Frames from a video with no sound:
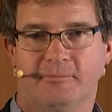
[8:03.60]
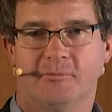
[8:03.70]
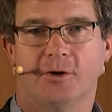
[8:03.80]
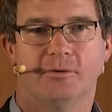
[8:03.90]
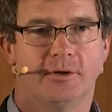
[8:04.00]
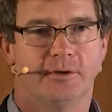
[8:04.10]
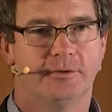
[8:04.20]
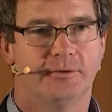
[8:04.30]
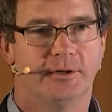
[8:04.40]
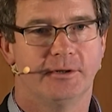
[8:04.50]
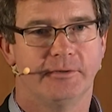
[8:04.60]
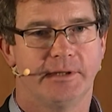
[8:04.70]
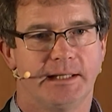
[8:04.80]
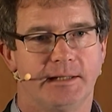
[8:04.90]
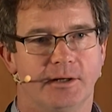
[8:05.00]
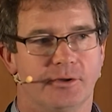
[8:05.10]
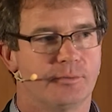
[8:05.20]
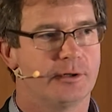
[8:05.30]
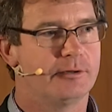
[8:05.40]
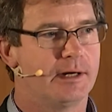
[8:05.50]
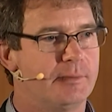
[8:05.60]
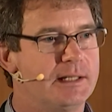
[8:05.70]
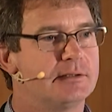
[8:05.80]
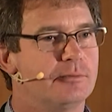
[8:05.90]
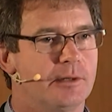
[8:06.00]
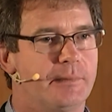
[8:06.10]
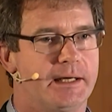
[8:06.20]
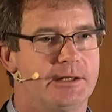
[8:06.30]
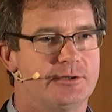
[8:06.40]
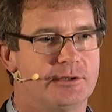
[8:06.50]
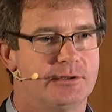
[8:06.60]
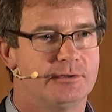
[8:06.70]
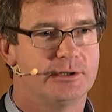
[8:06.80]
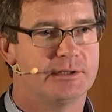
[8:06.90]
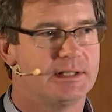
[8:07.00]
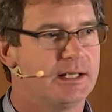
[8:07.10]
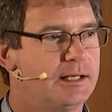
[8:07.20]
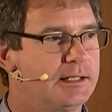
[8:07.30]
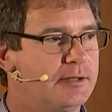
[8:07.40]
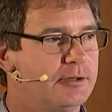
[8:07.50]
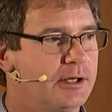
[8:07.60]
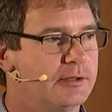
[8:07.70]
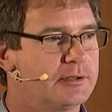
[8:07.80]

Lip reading: role on the program into Work Package 2 just a year ago.